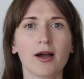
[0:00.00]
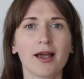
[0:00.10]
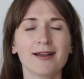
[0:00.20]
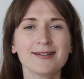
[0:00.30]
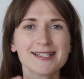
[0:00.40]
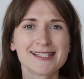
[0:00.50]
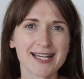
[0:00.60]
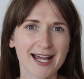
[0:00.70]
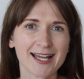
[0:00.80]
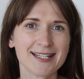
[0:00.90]
I
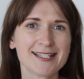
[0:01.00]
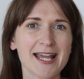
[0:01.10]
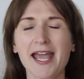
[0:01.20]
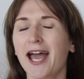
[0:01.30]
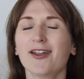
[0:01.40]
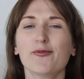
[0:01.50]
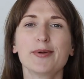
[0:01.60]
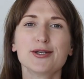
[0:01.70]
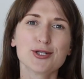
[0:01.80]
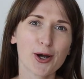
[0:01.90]
understand and I've
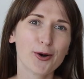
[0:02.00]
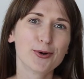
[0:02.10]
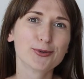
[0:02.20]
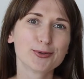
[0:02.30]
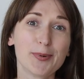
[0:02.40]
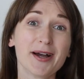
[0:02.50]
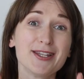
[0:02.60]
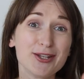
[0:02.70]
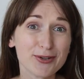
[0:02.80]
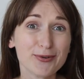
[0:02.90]
been told by
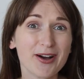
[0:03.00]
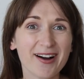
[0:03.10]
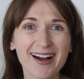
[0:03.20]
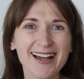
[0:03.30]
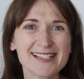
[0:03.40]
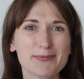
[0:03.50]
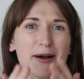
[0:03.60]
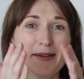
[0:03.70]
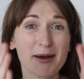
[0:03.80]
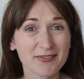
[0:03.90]
you guys,
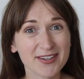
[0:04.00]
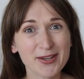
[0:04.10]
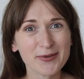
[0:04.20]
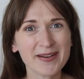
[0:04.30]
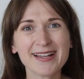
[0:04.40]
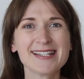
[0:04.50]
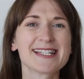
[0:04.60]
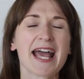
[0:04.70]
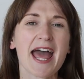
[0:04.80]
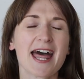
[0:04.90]
by my viewers,